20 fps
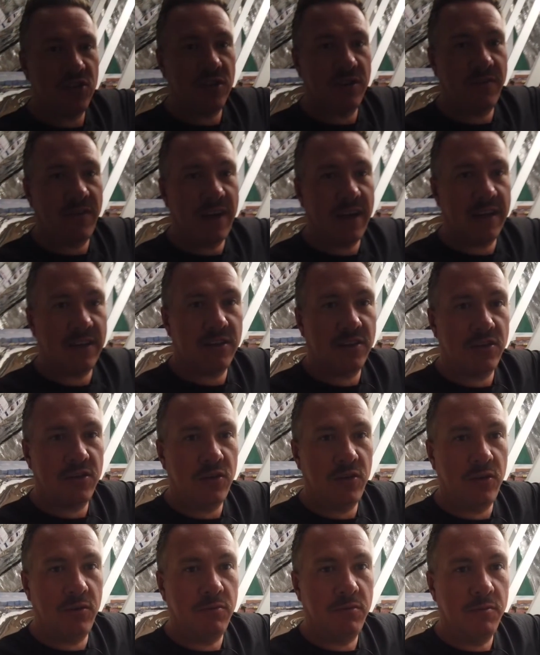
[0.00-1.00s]
should have had
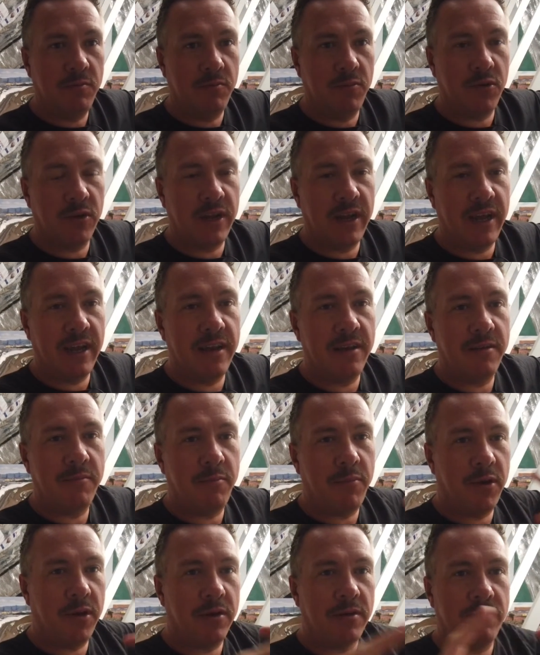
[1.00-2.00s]
two put in,
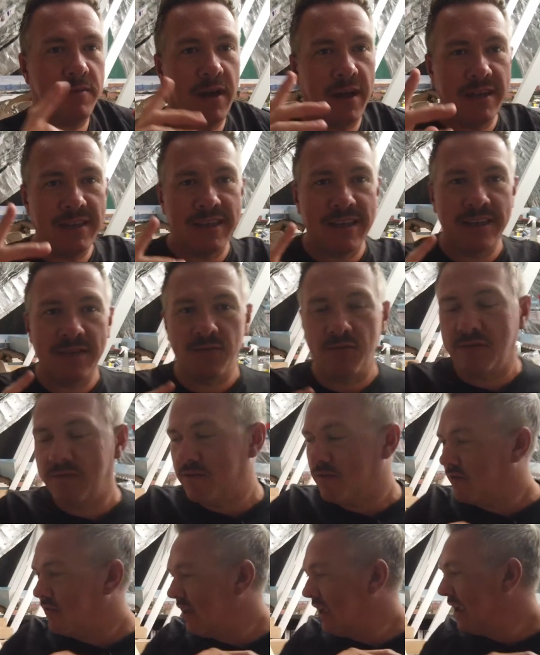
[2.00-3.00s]
but hindsight's a
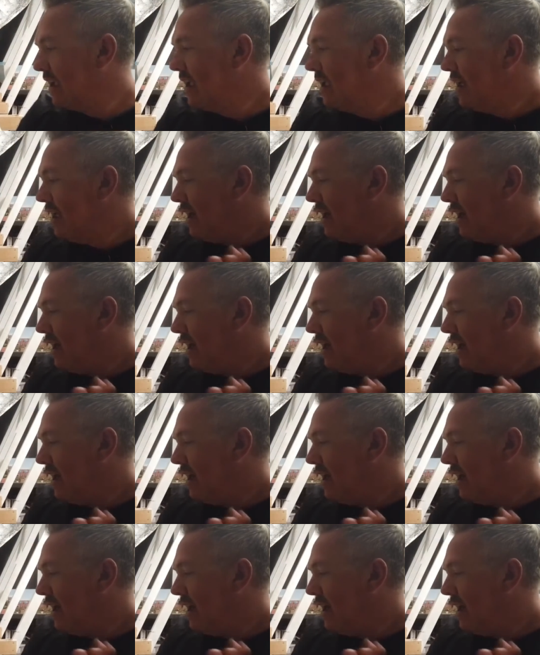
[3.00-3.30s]
wonderful thing.